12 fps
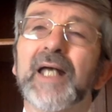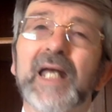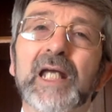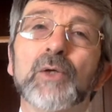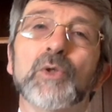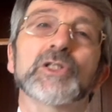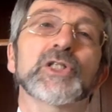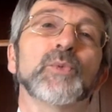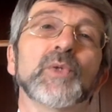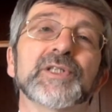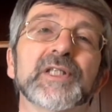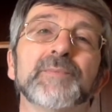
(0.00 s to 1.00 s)
He also
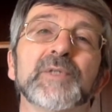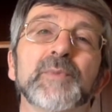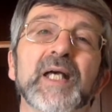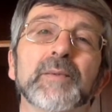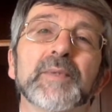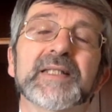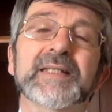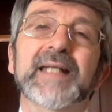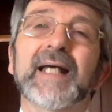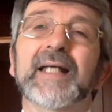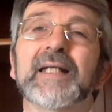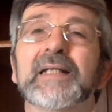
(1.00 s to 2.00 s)
wants them to be able to
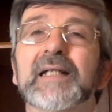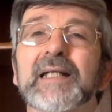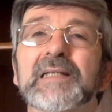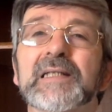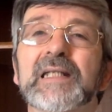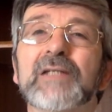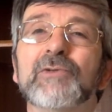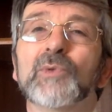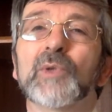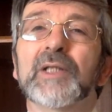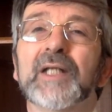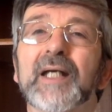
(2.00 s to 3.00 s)
stand against the evil
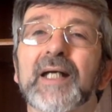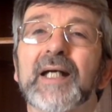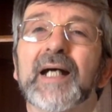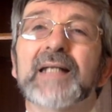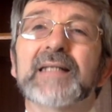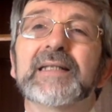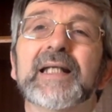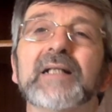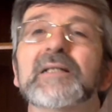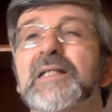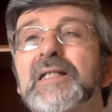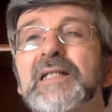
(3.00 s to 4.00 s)
one. As he
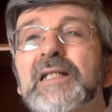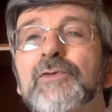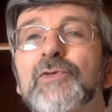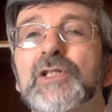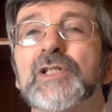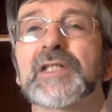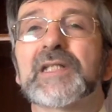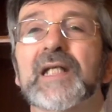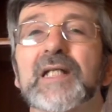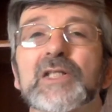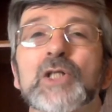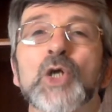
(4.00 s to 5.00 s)
tells us in Ephesians
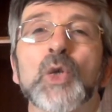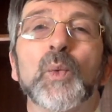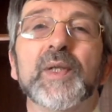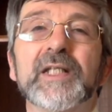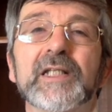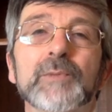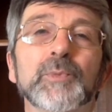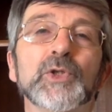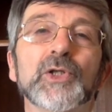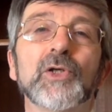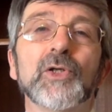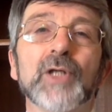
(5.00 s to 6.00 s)
6, we need to put
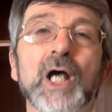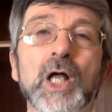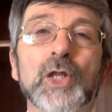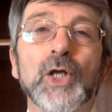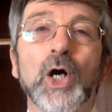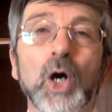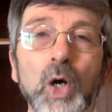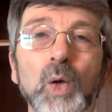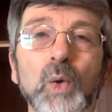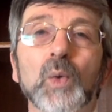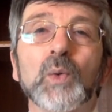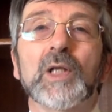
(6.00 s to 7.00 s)
on the
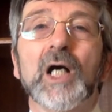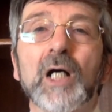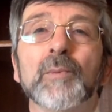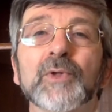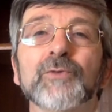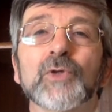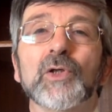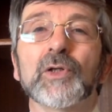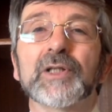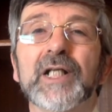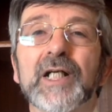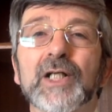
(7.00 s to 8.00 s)
whole armour of
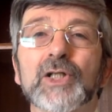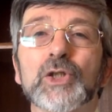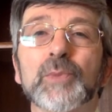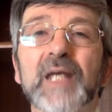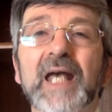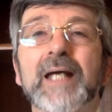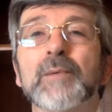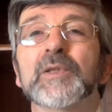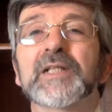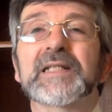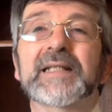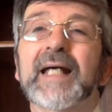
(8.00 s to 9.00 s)
God to be able
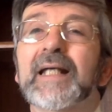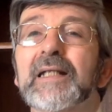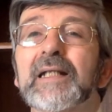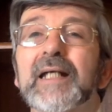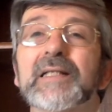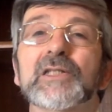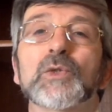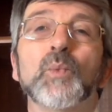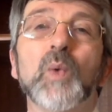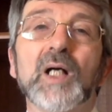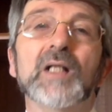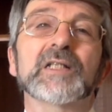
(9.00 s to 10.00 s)
to stand against the
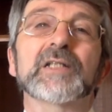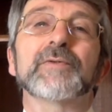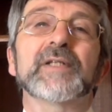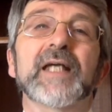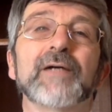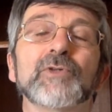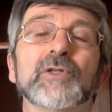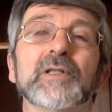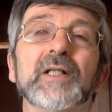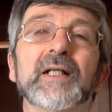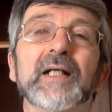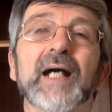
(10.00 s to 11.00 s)
wiles of the devil,
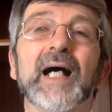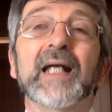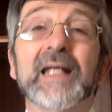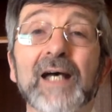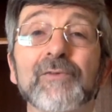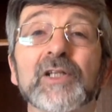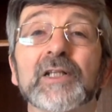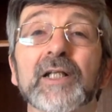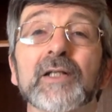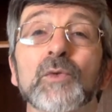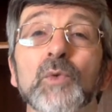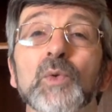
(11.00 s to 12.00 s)
and having
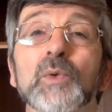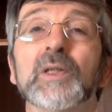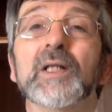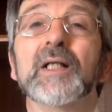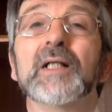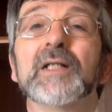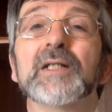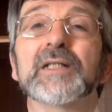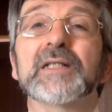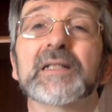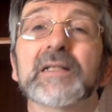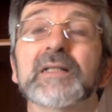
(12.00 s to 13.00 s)
done all, to
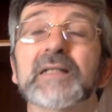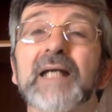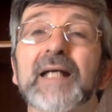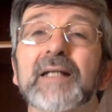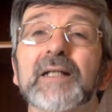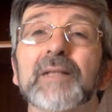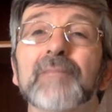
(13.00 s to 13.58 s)
still stand